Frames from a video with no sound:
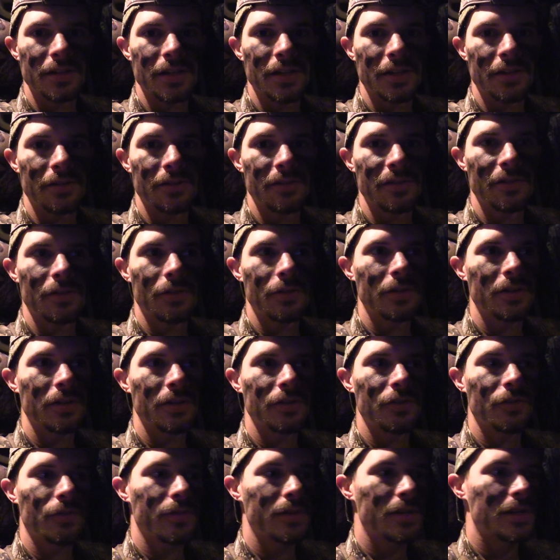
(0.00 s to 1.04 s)
There's no good
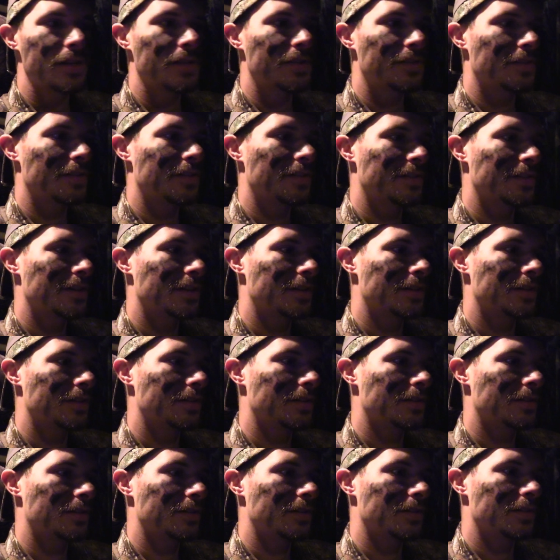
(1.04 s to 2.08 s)
trees to sit
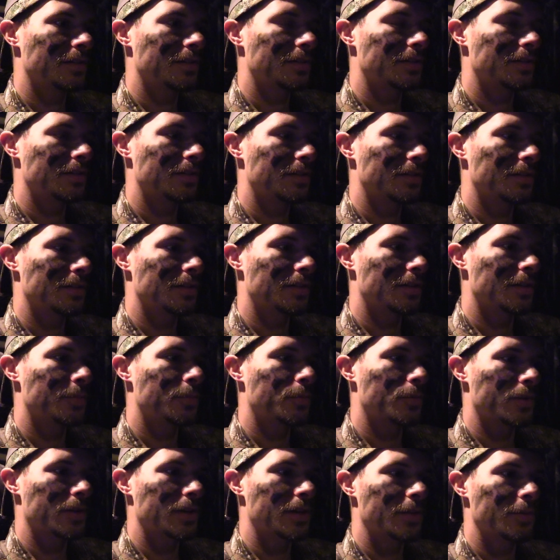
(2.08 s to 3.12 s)
up
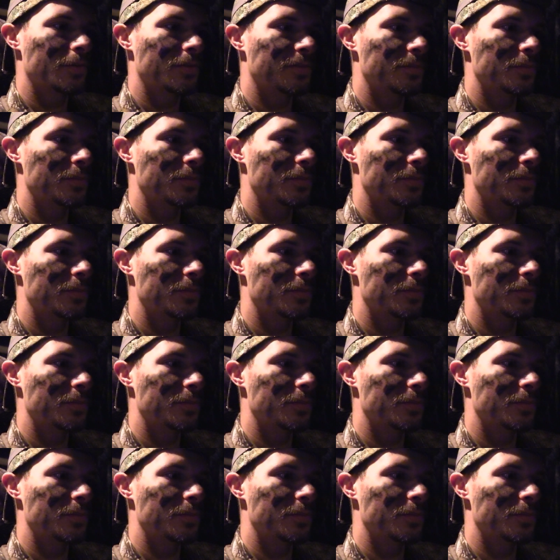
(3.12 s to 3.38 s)
where he was